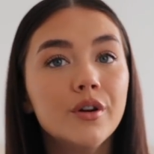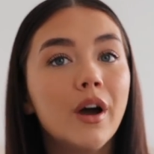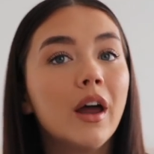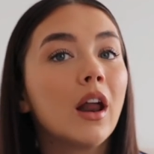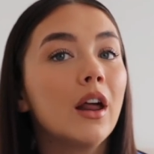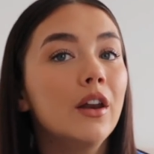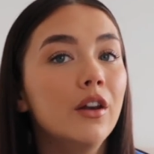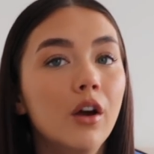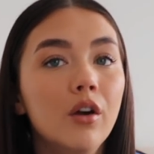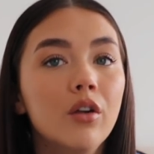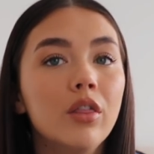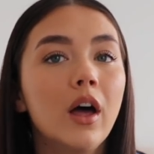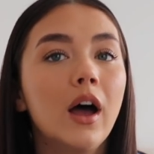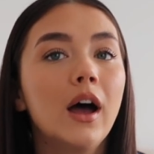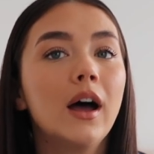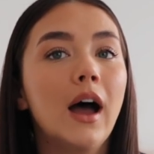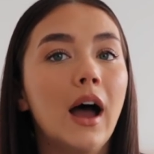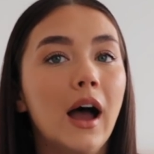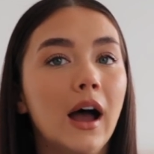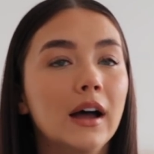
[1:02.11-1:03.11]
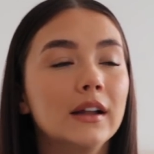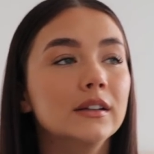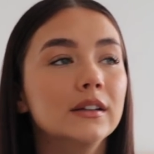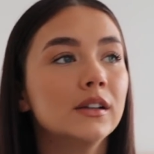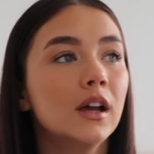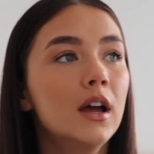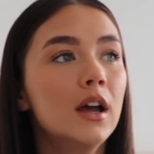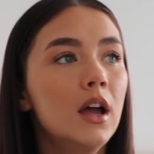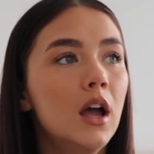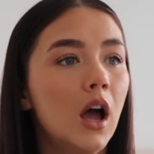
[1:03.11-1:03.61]
and I know that, and
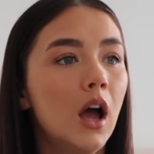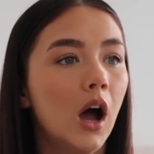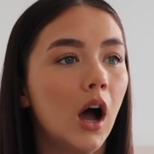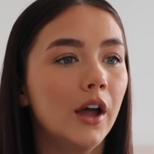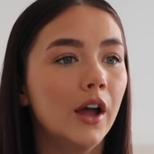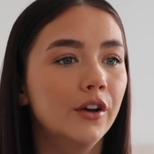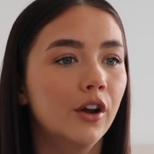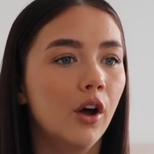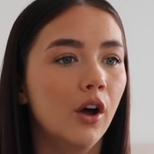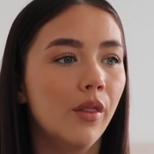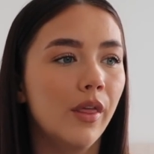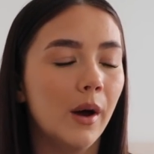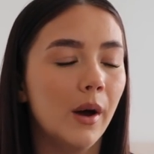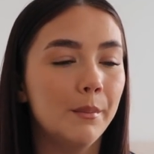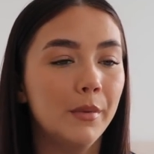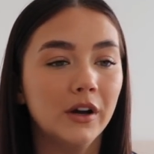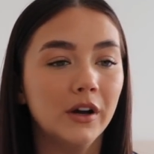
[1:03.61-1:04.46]
I know that